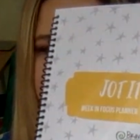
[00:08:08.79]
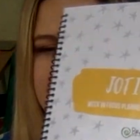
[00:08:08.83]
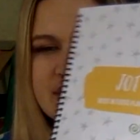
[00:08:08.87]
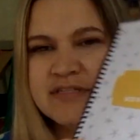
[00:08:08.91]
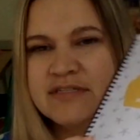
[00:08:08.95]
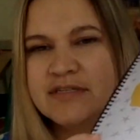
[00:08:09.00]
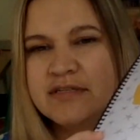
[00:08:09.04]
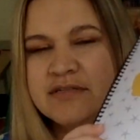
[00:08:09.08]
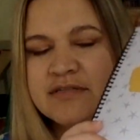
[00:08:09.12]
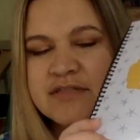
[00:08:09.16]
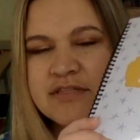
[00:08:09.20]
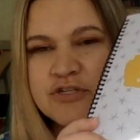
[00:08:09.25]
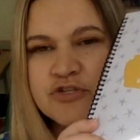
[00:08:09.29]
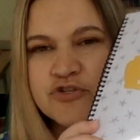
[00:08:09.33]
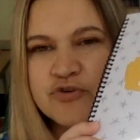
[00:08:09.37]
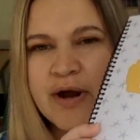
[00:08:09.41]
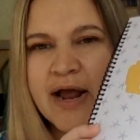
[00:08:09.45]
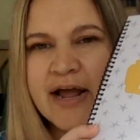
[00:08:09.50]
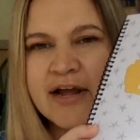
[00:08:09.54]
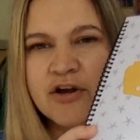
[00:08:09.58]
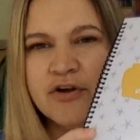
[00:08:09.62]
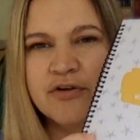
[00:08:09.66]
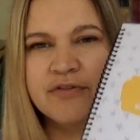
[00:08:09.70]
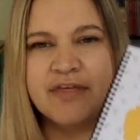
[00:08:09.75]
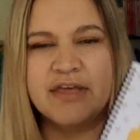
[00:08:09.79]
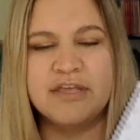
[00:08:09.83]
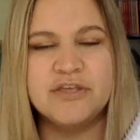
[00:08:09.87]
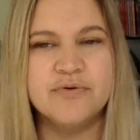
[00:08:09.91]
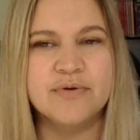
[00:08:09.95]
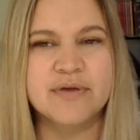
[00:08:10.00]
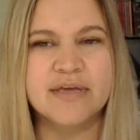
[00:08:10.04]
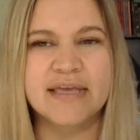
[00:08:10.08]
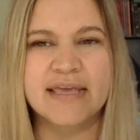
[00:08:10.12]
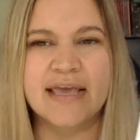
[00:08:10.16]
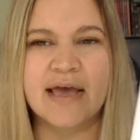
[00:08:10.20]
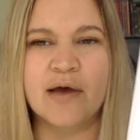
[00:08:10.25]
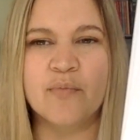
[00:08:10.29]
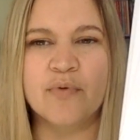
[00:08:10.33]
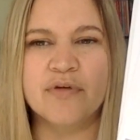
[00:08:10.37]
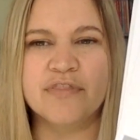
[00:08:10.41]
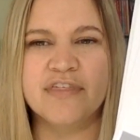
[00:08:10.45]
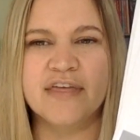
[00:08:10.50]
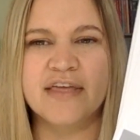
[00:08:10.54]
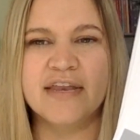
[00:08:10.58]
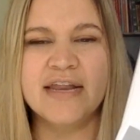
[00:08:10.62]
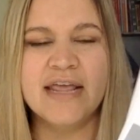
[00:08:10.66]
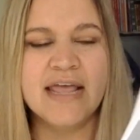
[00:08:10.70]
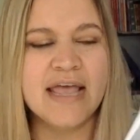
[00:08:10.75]
and this is the tracker that you can get with
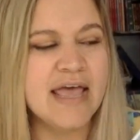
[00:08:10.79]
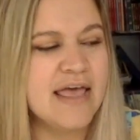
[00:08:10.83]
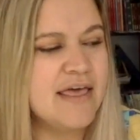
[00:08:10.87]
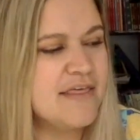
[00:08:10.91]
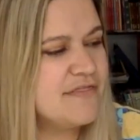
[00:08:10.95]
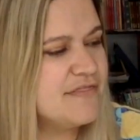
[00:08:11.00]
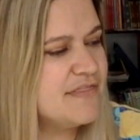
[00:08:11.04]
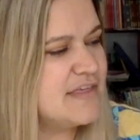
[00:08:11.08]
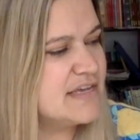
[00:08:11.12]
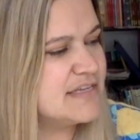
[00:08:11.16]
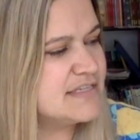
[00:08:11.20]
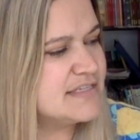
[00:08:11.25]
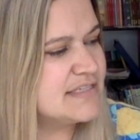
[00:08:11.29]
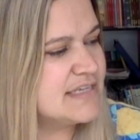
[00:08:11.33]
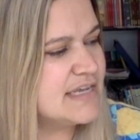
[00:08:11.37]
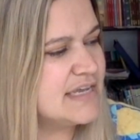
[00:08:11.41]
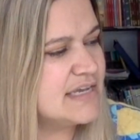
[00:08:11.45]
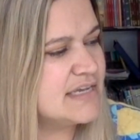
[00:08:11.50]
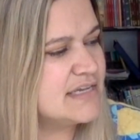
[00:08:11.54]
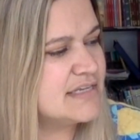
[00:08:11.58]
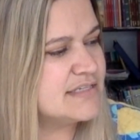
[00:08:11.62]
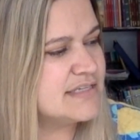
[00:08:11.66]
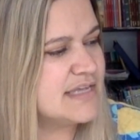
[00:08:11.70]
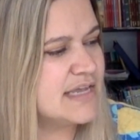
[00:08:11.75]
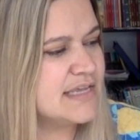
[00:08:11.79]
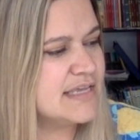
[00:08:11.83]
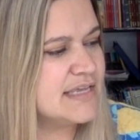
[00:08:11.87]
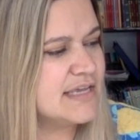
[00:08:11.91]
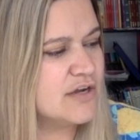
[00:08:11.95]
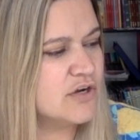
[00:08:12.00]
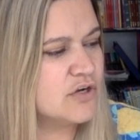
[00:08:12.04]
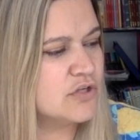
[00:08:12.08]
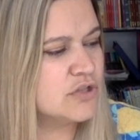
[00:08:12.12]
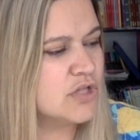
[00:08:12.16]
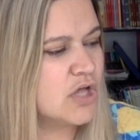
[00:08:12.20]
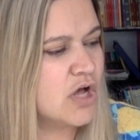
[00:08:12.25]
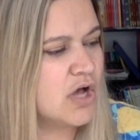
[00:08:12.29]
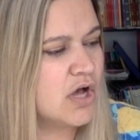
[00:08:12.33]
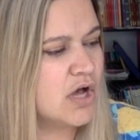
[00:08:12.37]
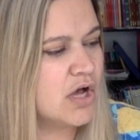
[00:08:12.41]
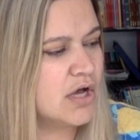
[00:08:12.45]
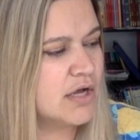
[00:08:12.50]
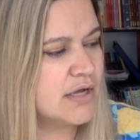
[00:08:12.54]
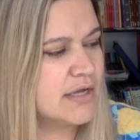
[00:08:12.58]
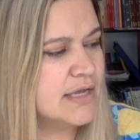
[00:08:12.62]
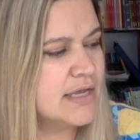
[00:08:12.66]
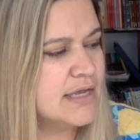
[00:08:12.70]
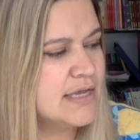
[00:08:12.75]
it. This is a
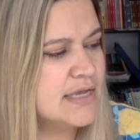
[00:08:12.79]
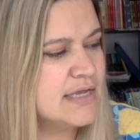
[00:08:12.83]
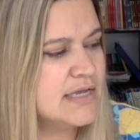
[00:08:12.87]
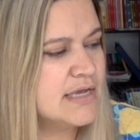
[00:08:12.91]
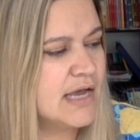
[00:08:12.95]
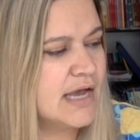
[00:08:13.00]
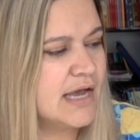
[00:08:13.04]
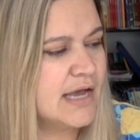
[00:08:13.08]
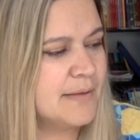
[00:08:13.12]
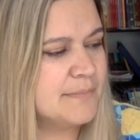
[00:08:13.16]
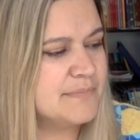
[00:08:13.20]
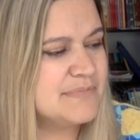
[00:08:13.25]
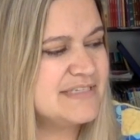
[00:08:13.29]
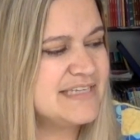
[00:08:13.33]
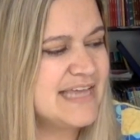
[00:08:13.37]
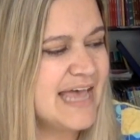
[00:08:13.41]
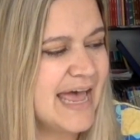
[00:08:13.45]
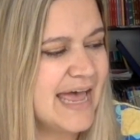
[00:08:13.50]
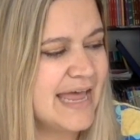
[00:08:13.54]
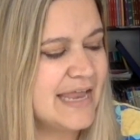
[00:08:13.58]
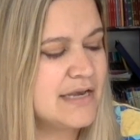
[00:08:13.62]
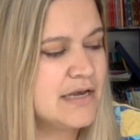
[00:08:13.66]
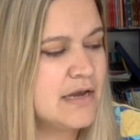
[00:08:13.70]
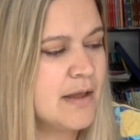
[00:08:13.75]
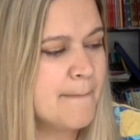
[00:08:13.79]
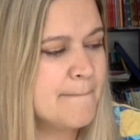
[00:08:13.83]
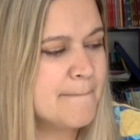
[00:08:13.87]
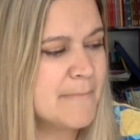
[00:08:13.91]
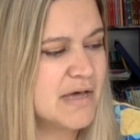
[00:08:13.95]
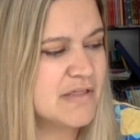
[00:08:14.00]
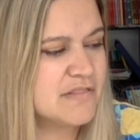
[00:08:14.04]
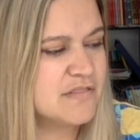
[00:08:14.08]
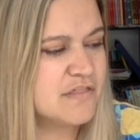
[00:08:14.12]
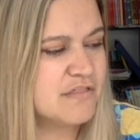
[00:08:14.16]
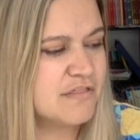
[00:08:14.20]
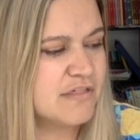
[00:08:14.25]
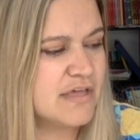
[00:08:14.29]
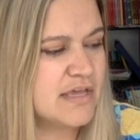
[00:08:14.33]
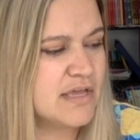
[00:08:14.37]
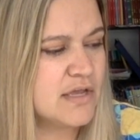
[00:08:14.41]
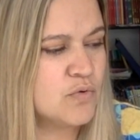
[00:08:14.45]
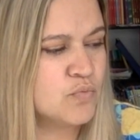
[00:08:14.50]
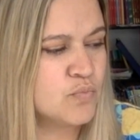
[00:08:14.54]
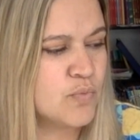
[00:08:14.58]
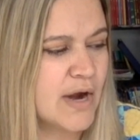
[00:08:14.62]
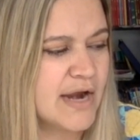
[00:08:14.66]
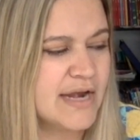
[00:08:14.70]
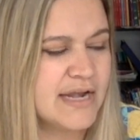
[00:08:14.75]
year-long, 10
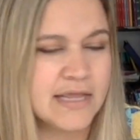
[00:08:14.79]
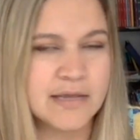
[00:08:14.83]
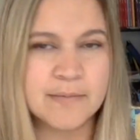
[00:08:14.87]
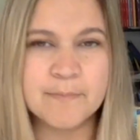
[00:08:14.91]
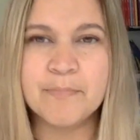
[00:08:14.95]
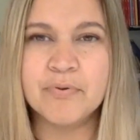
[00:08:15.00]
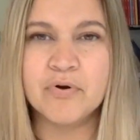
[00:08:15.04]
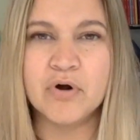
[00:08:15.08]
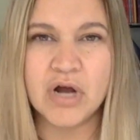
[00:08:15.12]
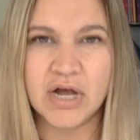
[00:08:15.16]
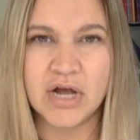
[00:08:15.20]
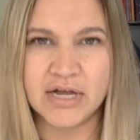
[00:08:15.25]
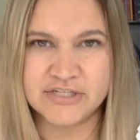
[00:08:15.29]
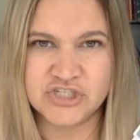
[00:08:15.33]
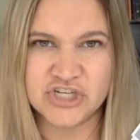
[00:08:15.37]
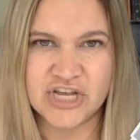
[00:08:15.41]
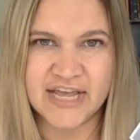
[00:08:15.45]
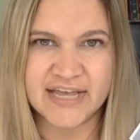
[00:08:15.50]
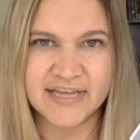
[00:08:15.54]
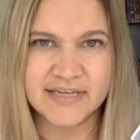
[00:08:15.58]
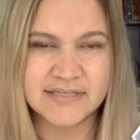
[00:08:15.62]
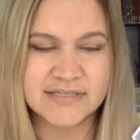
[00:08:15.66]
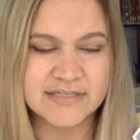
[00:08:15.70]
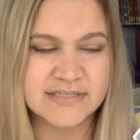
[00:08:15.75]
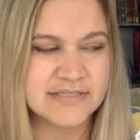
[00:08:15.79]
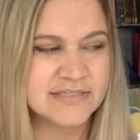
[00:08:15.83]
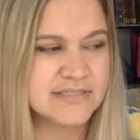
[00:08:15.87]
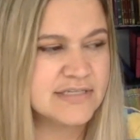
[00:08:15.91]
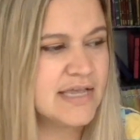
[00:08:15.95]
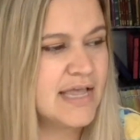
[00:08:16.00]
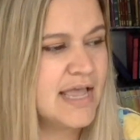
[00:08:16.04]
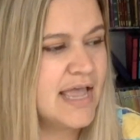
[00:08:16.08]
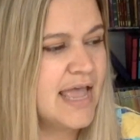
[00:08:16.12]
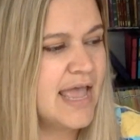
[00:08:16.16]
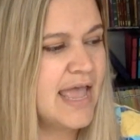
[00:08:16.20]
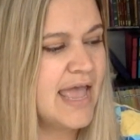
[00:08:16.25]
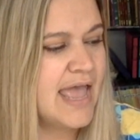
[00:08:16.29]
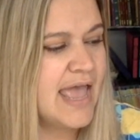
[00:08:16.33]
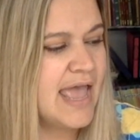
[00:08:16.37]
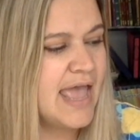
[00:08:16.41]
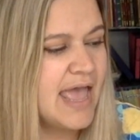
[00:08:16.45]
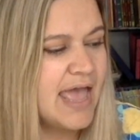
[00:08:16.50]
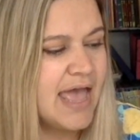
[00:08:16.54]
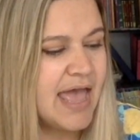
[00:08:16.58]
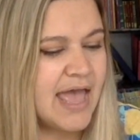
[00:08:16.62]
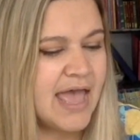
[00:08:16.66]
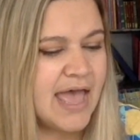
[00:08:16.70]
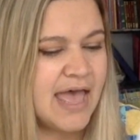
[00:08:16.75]
monthly writing projects,
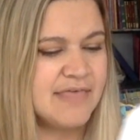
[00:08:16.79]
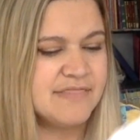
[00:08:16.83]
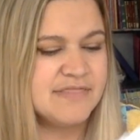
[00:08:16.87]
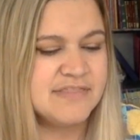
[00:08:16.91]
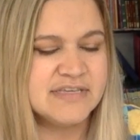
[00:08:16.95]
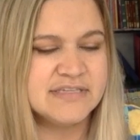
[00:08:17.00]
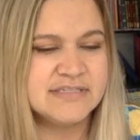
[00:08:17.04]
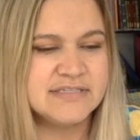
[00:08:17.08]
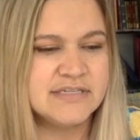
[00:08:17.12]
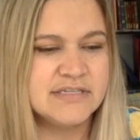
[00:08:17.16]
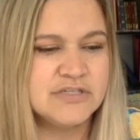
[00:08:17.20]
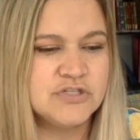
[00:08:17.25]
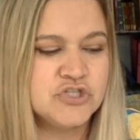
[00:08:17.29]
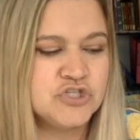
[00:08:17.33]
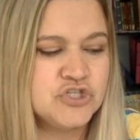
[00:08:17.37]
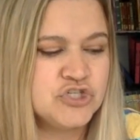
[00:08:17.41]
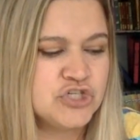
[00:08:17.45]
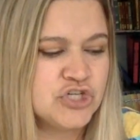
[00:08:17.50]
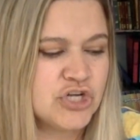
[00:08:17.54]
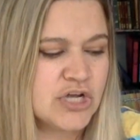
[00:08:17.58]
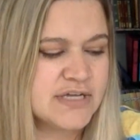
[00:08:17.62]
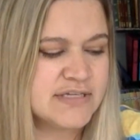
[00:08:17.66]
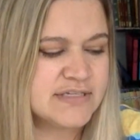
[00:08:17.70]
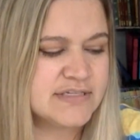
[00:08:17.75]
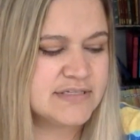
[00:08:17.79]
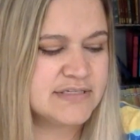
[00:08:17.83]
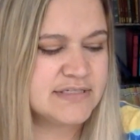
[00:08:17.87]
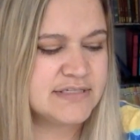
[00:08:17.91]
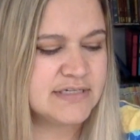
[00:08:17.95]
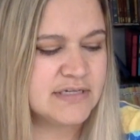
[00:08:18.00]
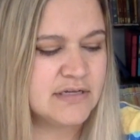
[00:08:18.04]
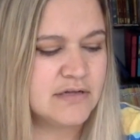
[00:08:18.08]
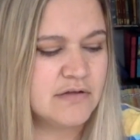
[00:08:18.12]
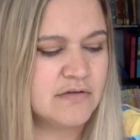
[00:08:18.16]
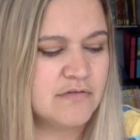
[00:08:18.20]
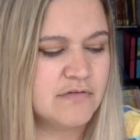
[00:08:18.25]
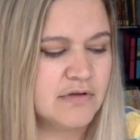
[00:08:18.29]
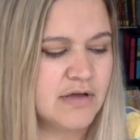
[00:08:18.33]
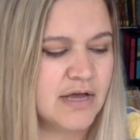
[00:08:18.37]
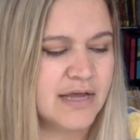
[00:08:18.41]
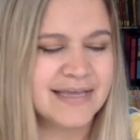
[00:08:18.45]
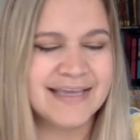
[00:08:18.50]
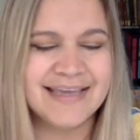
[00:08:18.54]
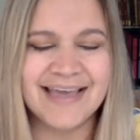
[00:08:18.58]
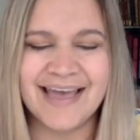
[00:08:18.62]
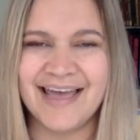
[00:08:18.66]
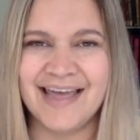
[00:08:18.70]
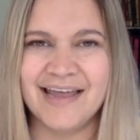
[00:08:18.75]
and this is just,
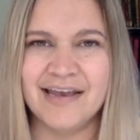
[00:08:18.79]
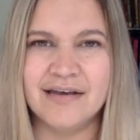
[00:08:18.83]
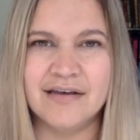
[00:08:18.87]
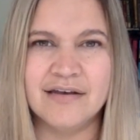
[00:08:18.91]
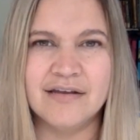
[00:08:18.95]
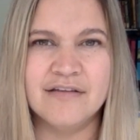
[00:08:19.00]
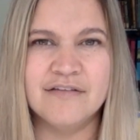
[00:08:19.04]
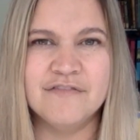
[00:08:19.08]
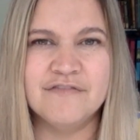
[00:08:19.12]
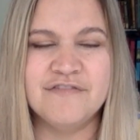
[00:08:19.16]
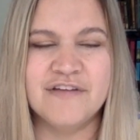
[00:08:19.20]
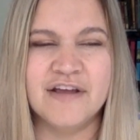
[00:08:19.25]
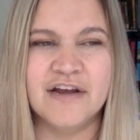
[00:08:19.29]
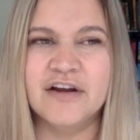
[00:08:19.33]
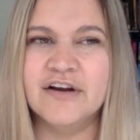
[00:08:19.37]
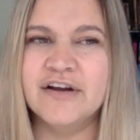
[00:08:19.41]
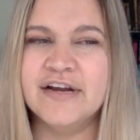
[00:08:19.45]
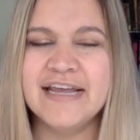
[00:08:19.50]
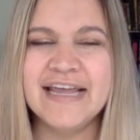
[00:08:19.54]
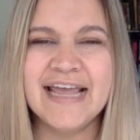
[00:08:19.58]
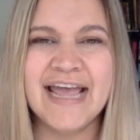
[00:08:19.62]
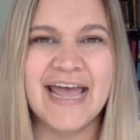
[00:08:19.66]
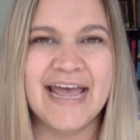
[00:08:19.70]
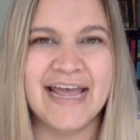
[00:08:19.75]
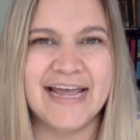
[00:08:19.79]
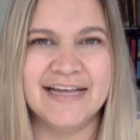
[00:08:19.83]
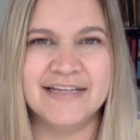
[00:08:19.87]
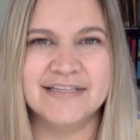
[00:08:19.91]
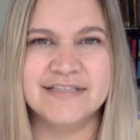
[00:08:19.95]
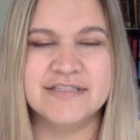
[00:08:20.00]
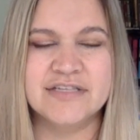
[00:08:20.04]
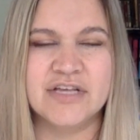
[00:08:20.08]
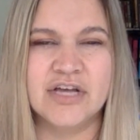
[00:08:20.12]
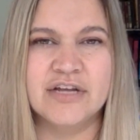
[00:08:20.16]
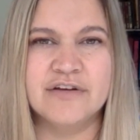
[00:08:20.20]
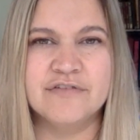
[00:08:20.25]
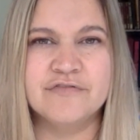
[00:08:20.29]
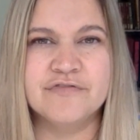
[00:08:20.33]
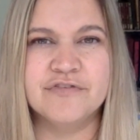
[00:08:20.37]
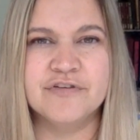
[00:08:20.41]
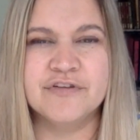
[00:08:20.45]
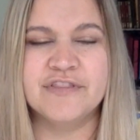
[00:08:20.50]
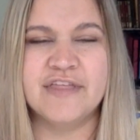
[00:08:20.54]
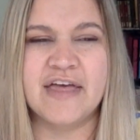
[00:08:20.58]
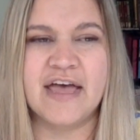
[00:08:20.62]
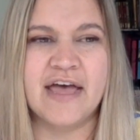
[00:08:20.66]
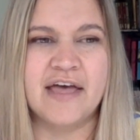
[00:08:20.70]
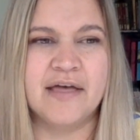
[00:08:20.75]
again, very hands-on for
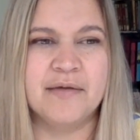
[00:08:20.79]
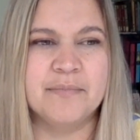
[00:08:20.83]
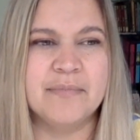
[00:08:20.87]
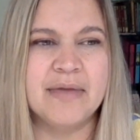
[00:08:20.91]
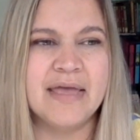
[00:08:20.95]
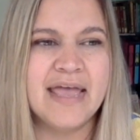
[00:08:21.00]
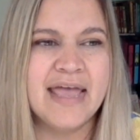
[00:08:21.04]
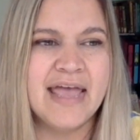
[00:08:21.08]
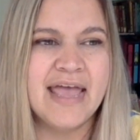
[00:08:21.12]
them